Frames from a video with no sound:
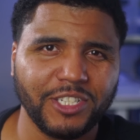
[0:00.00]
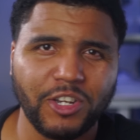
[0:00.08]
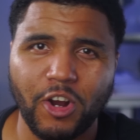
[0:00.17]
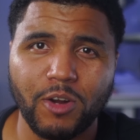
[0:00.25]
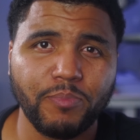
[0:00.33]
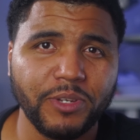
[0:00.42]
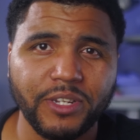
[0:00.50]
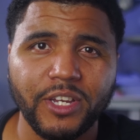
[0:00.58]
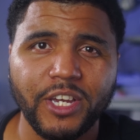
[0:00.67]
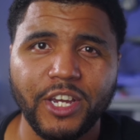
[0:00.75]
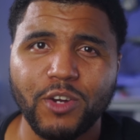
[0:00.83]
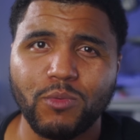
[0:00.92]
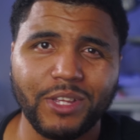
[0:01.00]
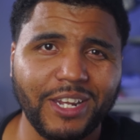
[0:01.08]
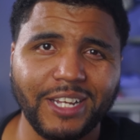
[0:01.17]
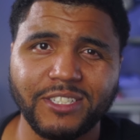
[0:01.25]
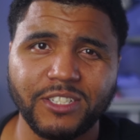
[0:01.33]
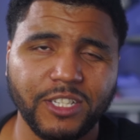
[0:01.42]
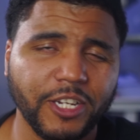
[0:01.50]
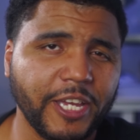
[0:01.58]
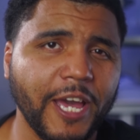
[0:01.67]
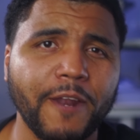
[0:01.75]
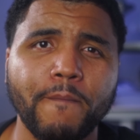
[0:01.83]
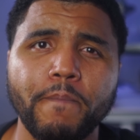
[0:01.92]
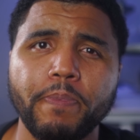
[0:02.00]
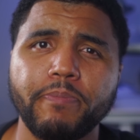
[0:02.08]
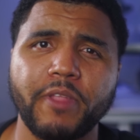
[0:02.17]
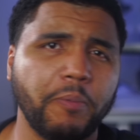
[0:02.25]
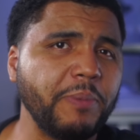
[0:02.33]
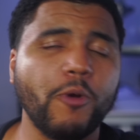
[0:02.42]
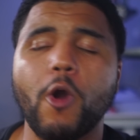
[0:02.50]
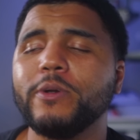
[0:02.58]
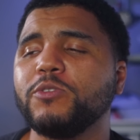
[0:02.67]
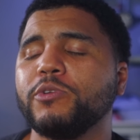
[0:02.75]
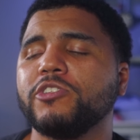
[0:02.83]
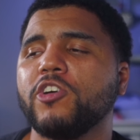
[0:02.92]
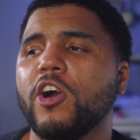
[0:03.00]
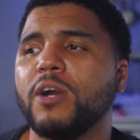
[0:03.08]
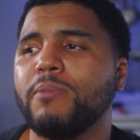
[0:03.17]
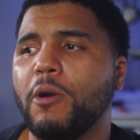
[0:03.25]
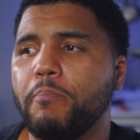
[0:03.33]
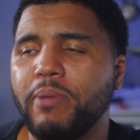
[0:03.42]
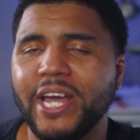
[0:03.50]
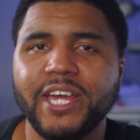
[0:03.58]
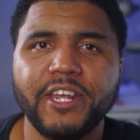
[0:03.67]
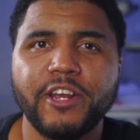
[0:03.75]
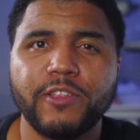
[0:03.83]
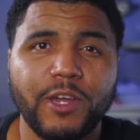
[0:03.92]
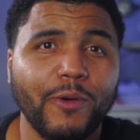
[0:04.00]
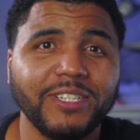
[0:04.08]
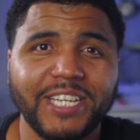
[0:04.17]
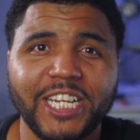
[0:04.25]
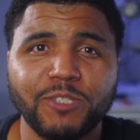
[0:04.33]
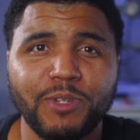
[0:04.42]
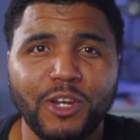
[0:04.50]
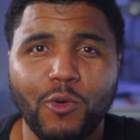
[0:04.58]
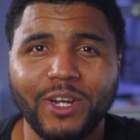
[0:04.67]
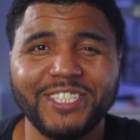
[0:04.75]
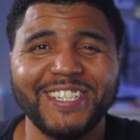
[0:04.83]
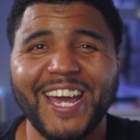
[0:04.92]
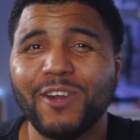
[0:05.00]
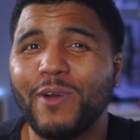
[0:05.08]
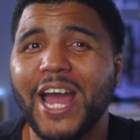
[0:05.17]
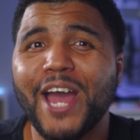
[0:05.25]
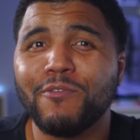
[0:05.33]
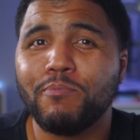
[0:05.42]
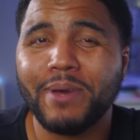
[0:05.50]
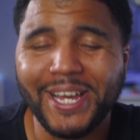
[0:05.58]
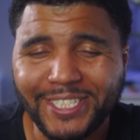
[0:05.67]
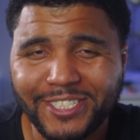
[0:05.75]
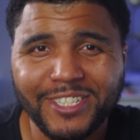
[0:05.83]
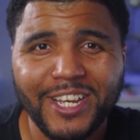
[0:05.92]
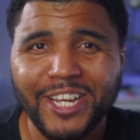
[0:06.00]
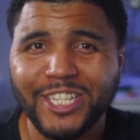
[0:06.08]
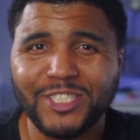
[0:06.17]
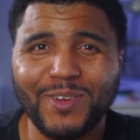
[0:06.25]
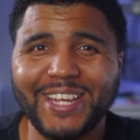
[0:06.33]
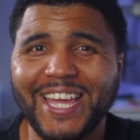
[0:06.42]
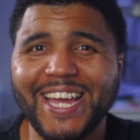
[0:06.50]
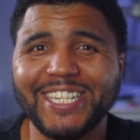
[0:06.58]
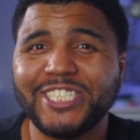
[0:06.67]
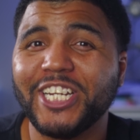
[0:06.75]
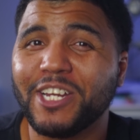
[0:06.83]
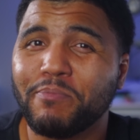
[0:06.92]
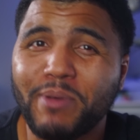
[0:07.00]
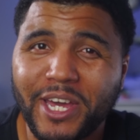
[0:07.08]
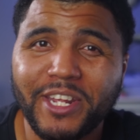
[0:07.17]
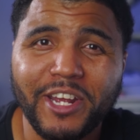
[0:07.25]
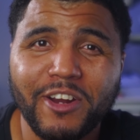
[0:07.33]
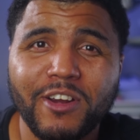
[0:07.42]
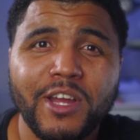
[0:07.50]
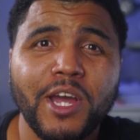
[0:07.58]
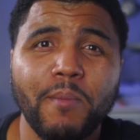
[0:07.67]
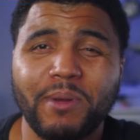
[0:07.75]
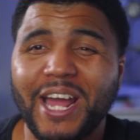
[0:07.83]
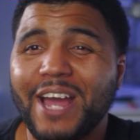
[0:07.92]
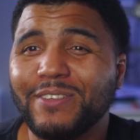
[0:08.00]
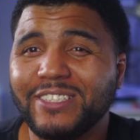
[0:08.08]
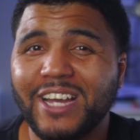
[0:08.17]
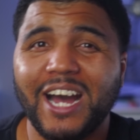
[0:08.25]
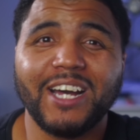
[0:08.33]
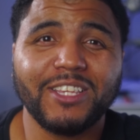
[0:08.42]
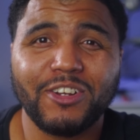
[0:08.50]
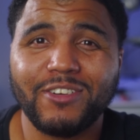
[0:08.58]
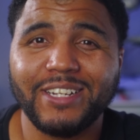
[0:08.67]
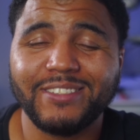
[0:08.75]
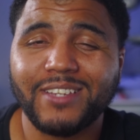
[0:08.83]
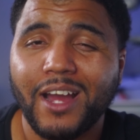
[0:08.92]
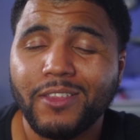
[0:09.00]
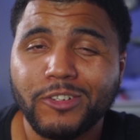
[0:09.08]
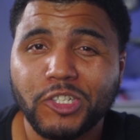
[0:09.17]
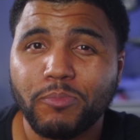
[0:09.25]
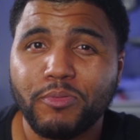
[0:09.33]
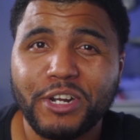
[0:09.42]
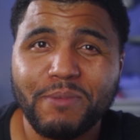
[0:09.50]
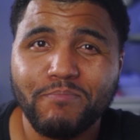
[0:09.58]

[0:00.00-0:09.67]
in the carpet, really nice to look at. Now, people always wanna talk about pet hair. They always ask me that question. I don't have pets, so I can't check pet hair, but I have a toddler and toddlers are pretty